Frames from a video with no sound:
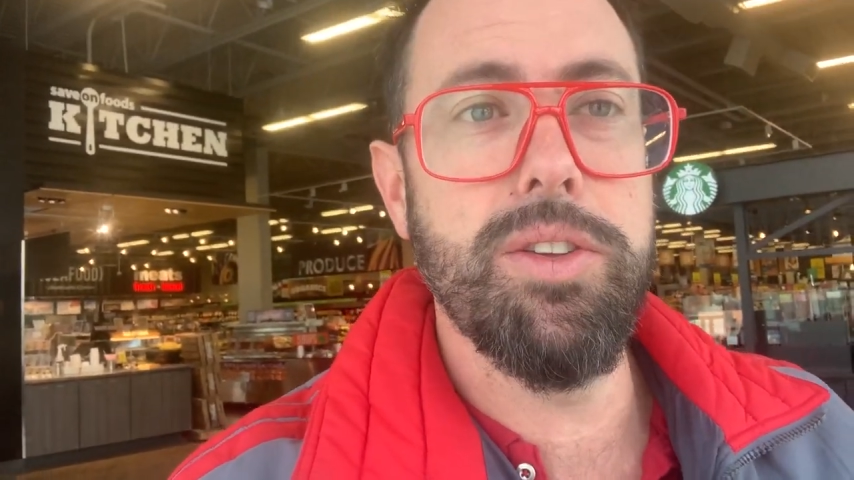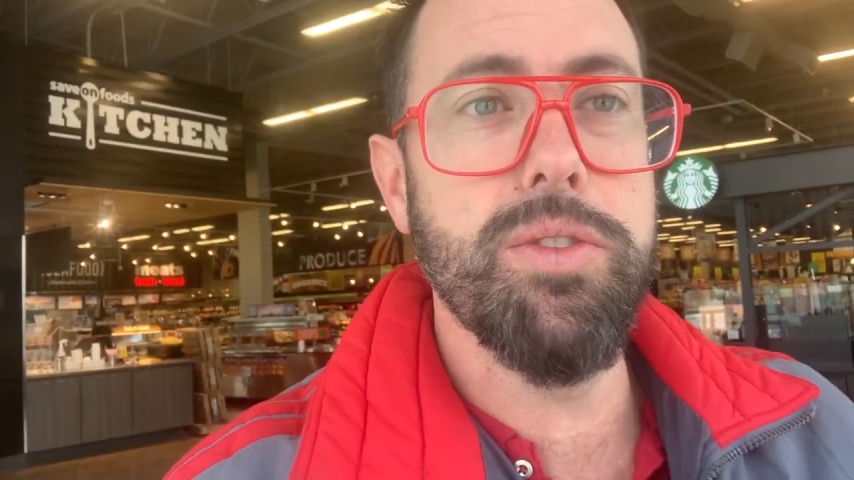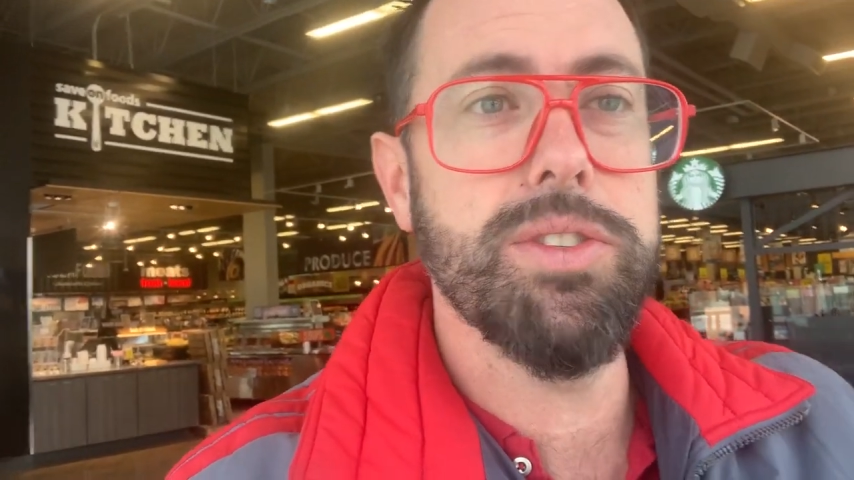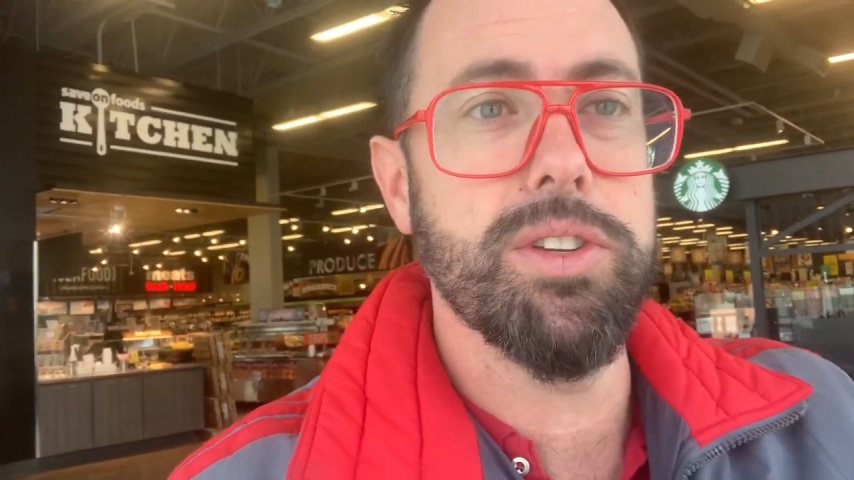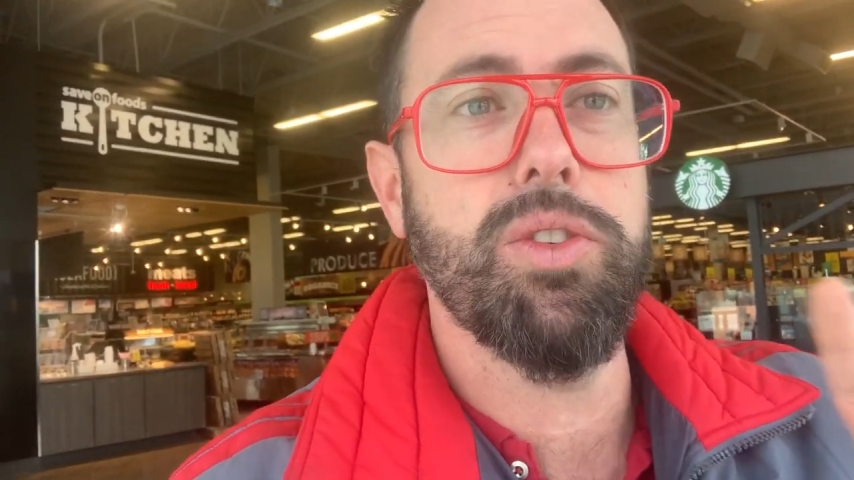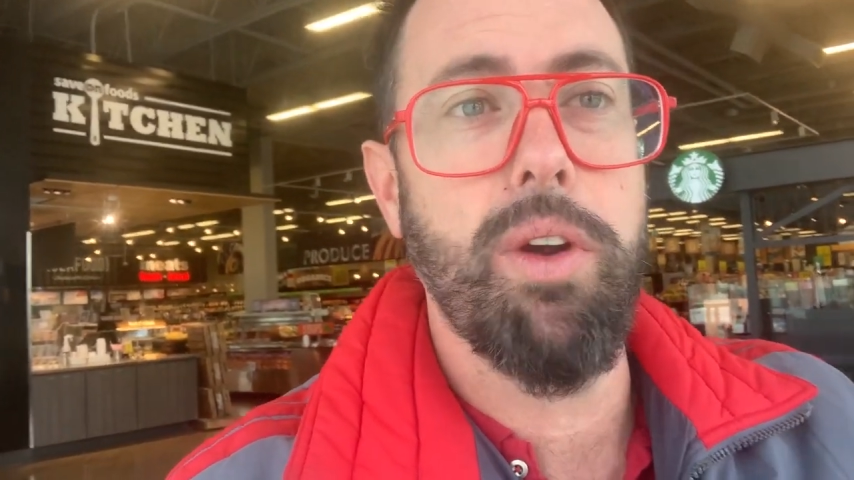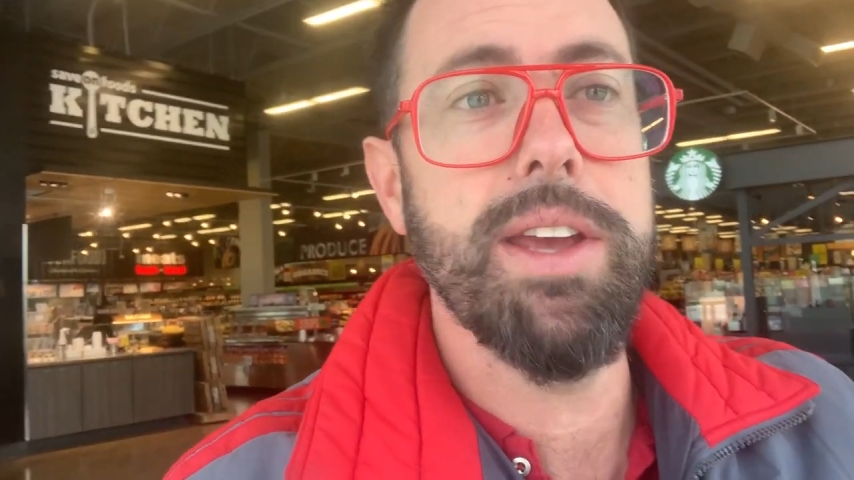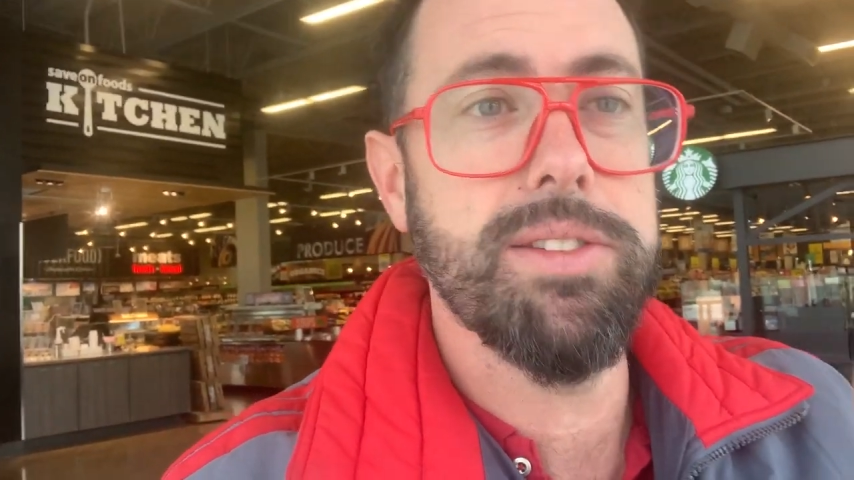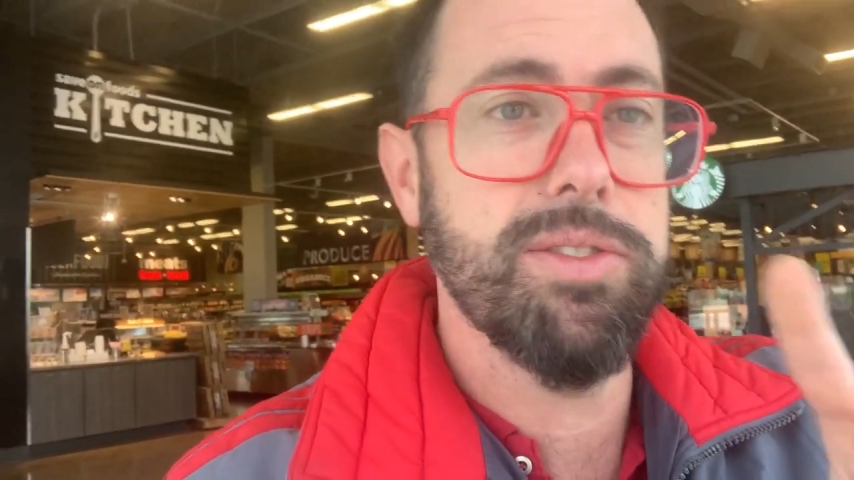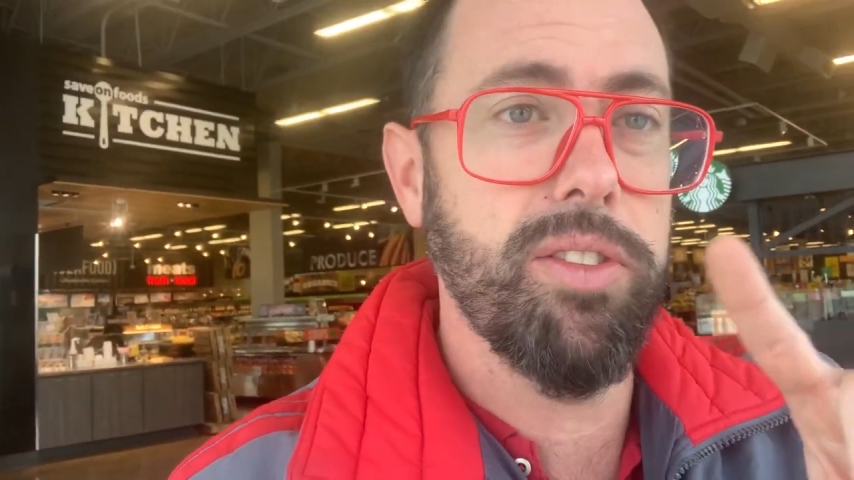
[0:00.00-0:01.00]
use this
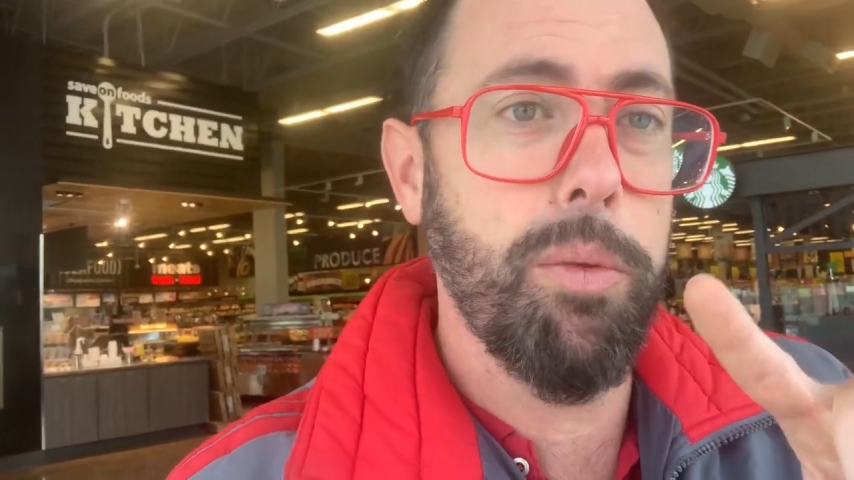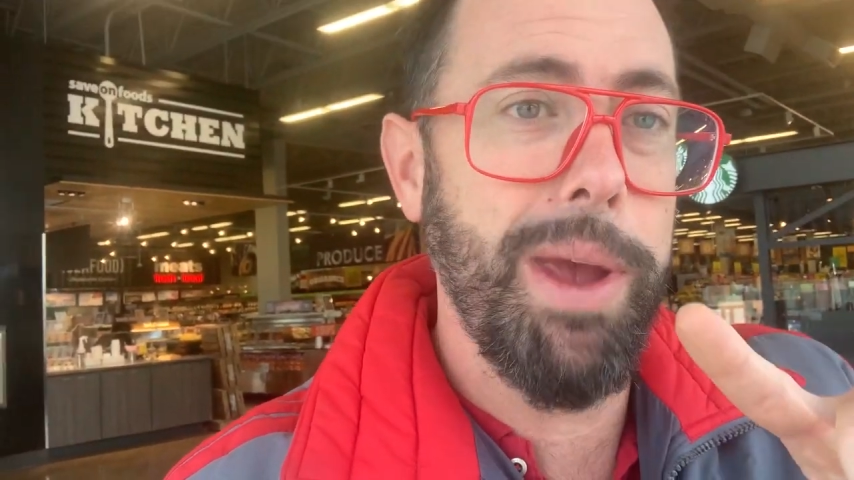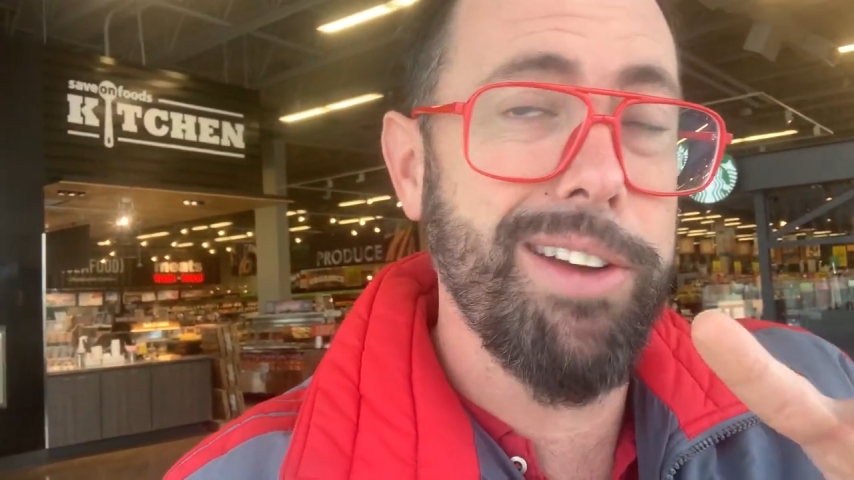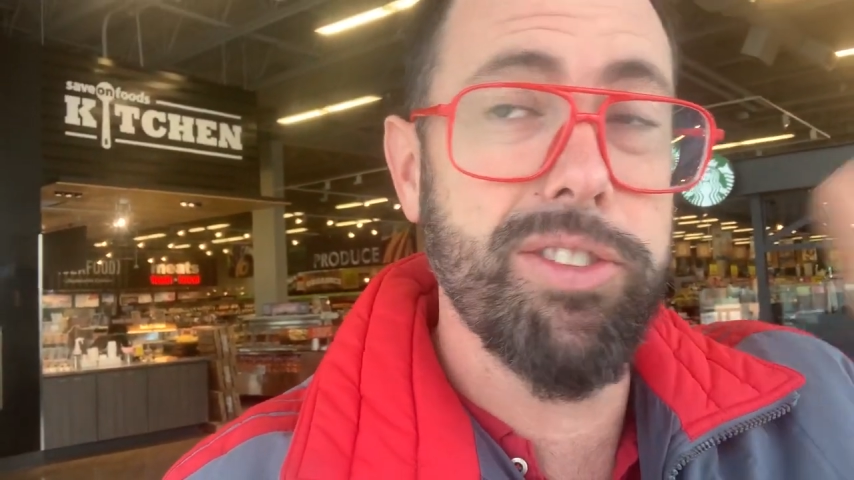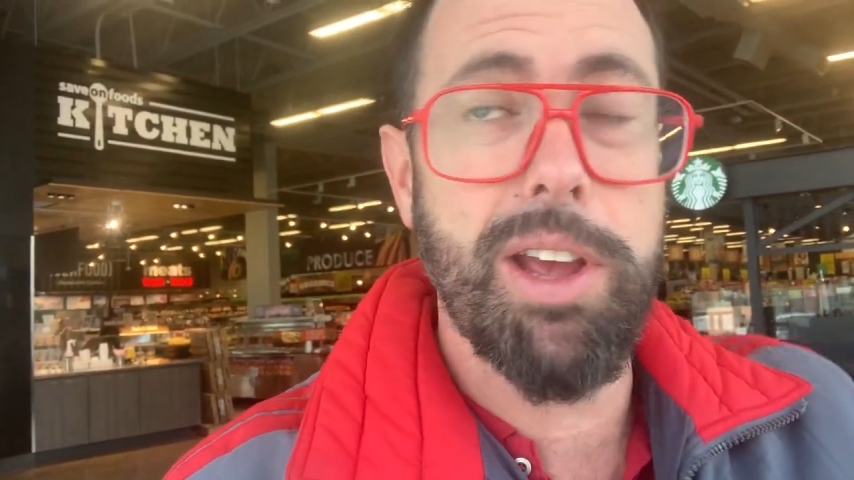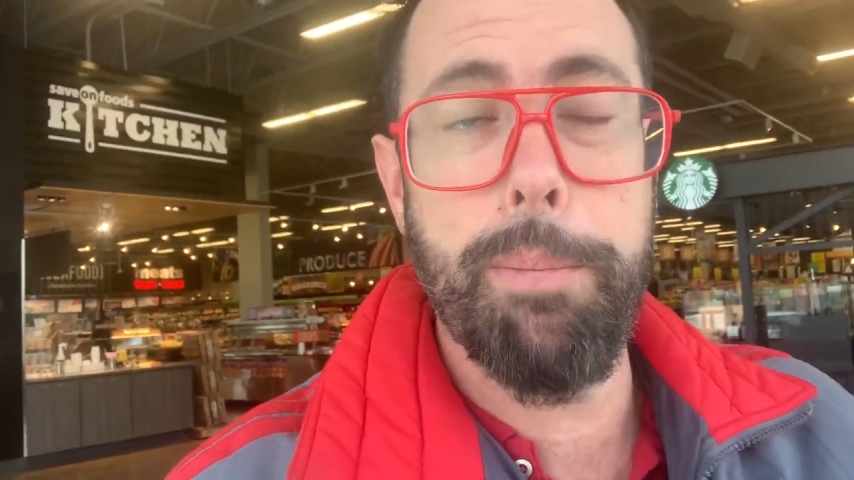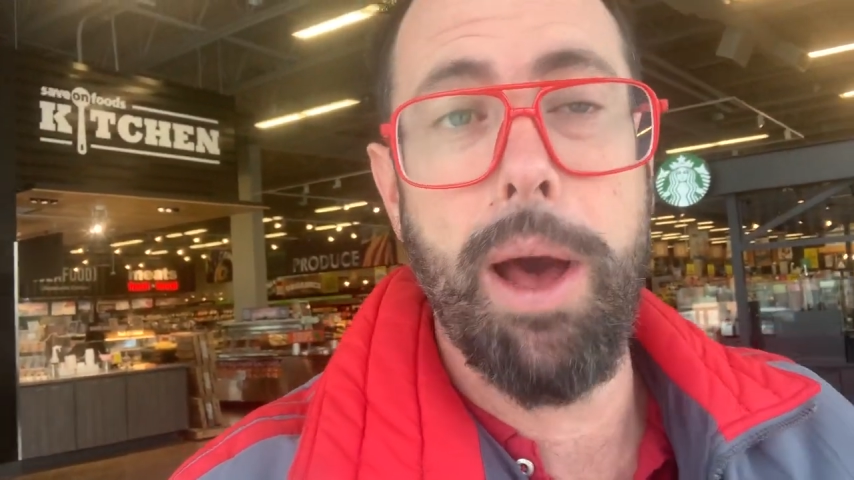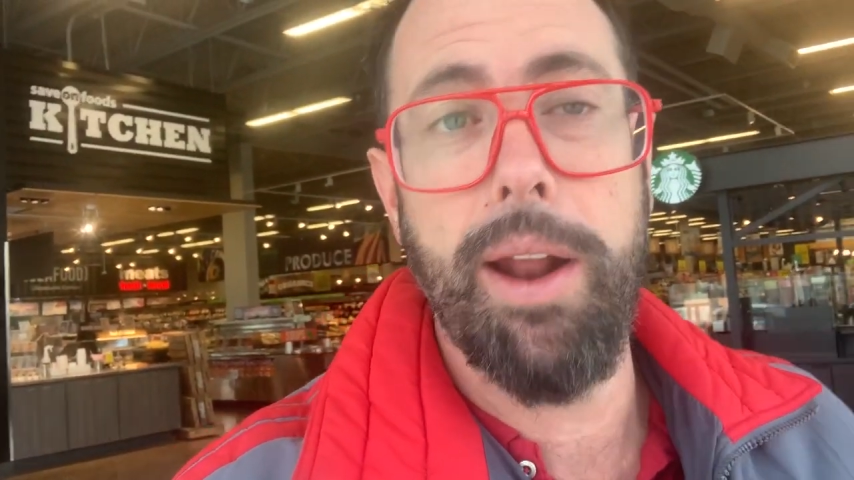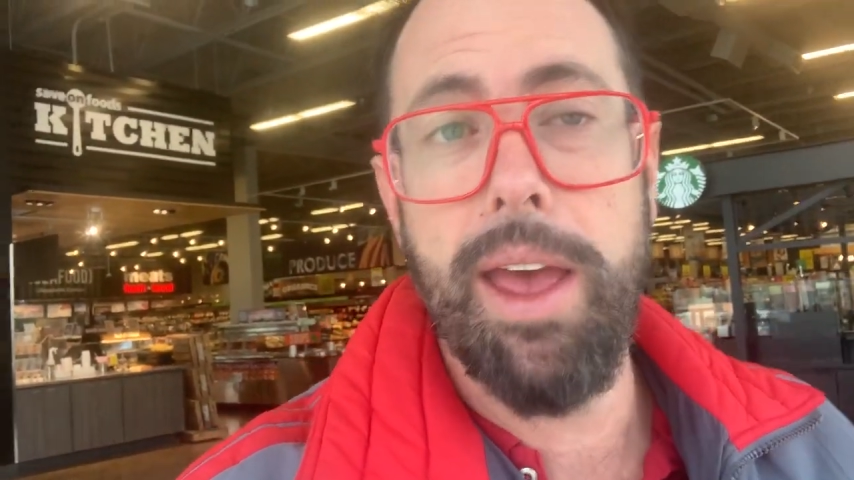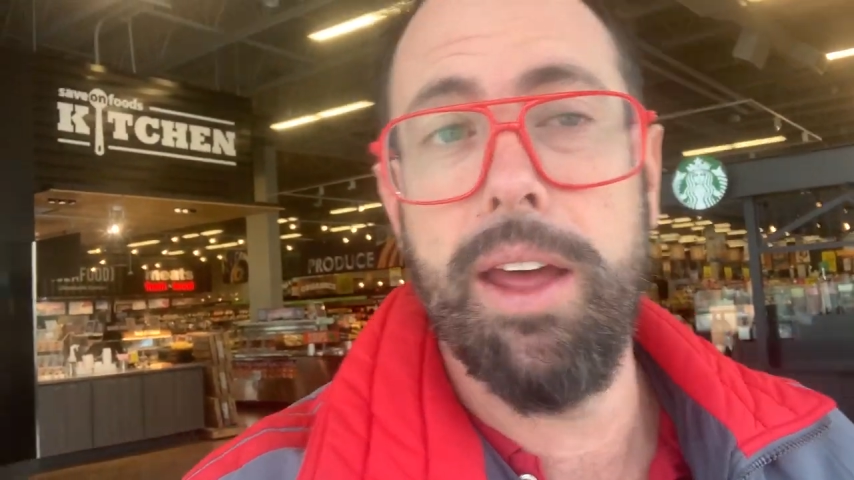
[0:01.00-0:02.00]
crisis so that we actually come
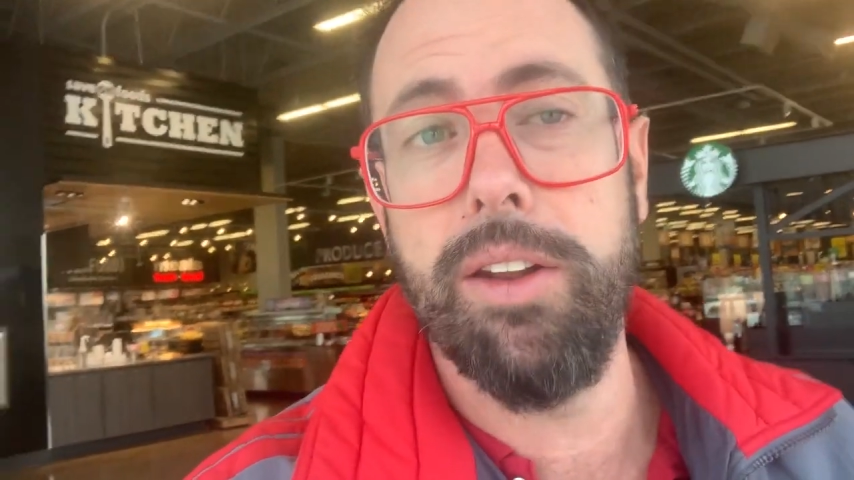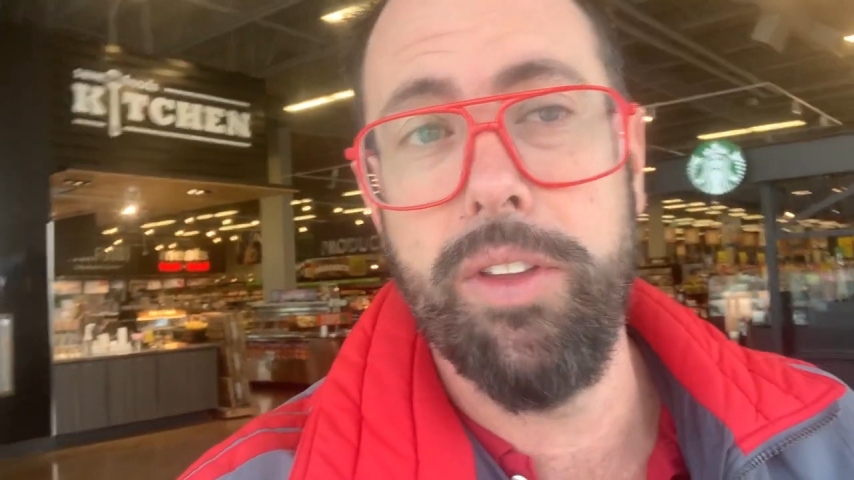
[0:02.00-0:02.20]
out ahead in